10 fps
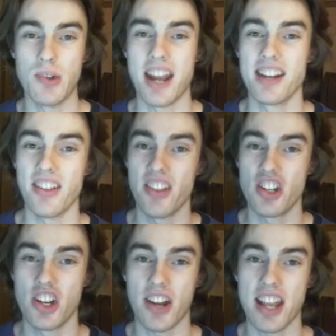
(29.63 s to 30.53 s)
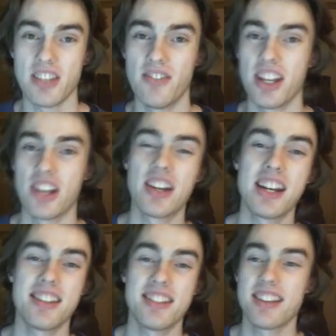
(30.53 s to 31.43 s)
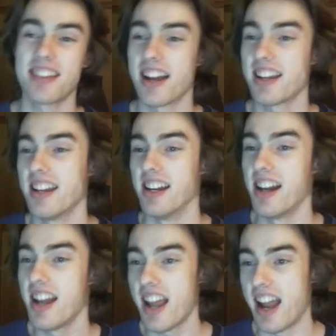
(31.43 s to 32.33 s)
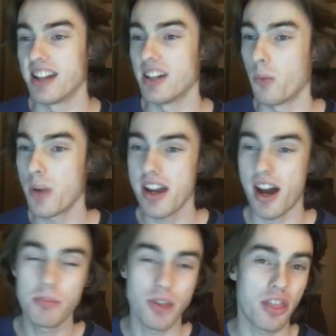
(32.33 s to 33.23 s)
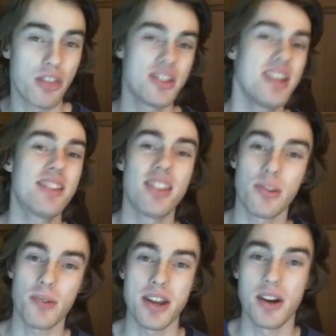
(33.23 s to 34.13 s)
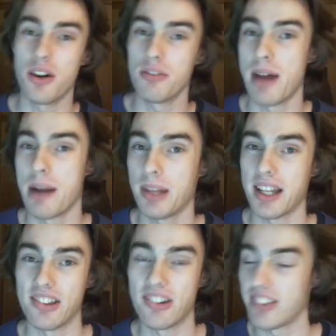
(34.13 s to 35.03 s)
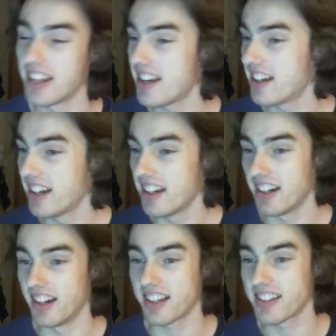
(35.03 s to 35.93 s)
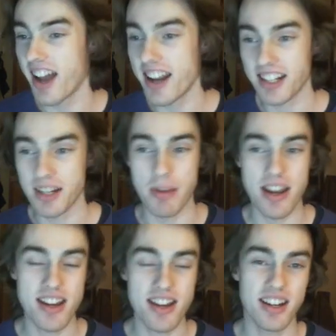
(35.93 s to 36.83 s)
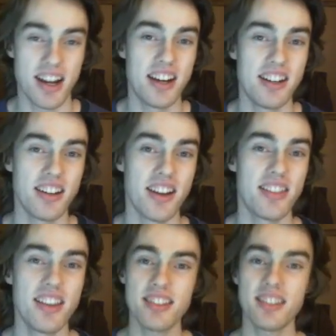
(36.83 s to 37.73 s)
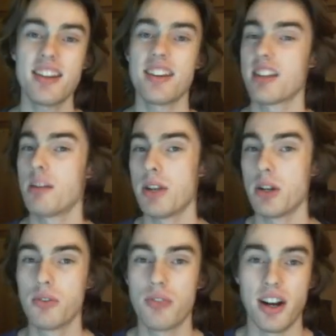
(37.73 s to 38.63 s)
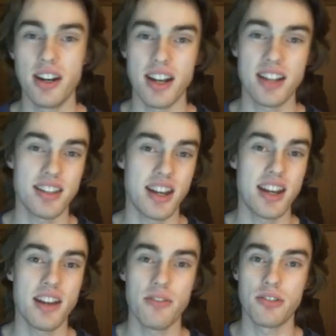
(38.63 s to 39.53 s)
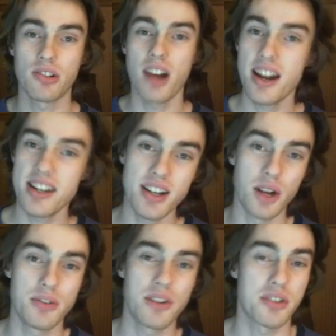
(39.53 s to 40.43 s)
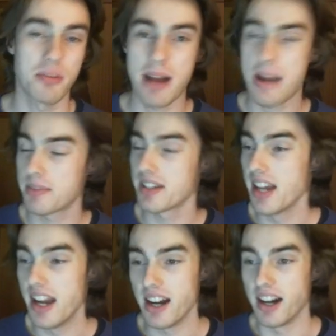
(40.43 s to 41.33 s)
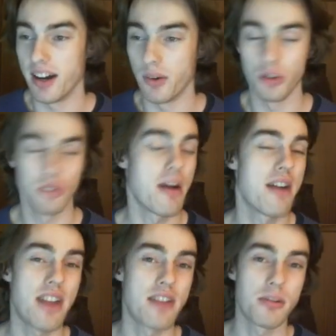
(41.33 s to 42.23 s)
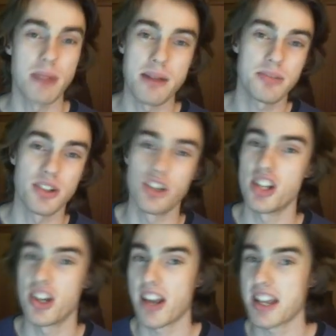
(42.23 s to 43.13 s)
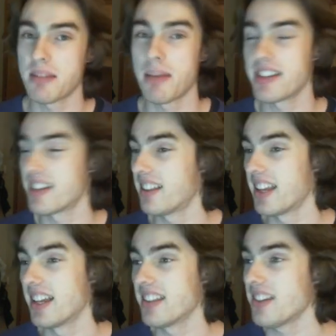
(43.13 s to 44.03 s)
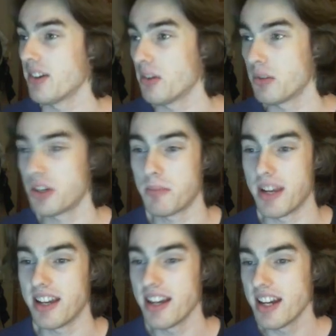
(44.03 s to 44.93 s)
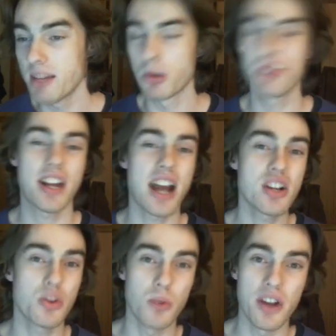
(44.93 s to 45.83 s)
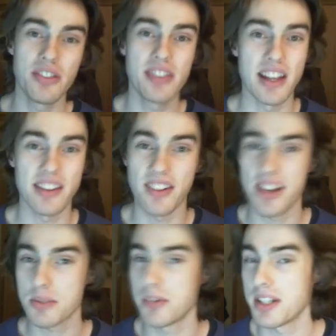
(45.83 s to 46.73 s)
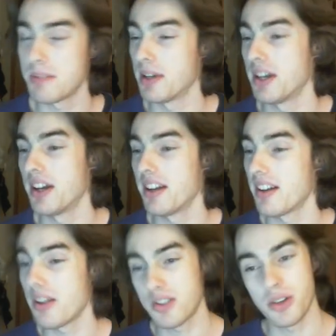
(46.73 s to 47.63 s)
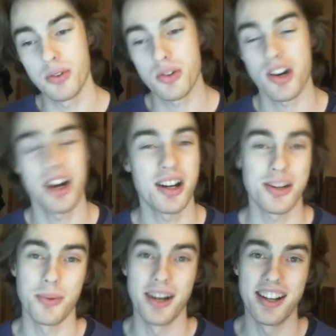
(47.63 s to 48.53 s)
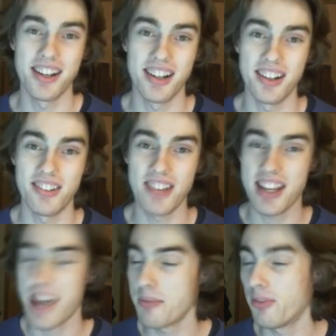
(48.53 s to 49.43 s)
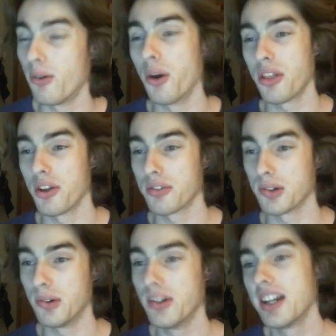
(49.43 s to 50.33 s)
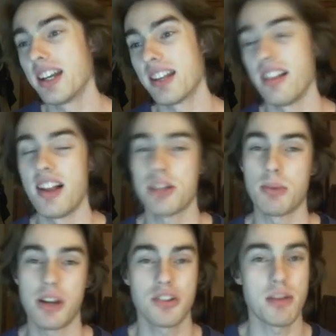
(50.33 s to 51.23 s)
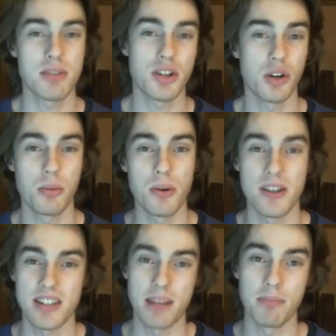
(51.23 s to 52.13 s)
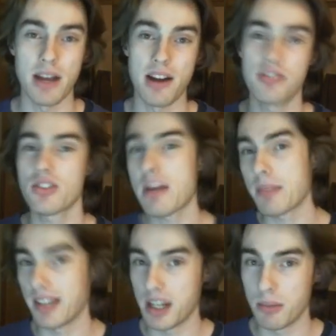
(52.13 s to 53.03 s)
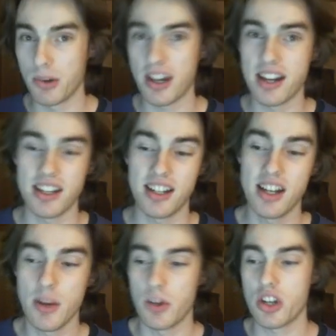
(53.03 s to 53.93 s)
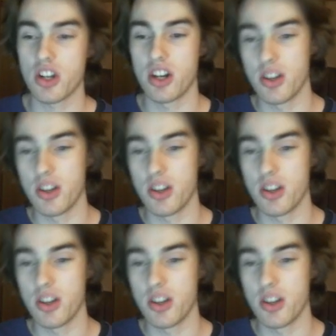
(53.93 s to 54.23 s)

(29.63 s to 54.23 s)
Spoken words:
to another GeoGuessr video. It is Zigzag here, and we are up to Season 3 of my Play-Along League. Exciting to be here, and this league is going to be good fun. It's a variety of different maps, all of my favourite maps on GeoGuessr basically, and so it'll just be more of a casual one than the last ones, but I'll still try hard to win it. We came 4th overall in the last one in terms of total points, and I've scrapped the leaderboard idea. We're just going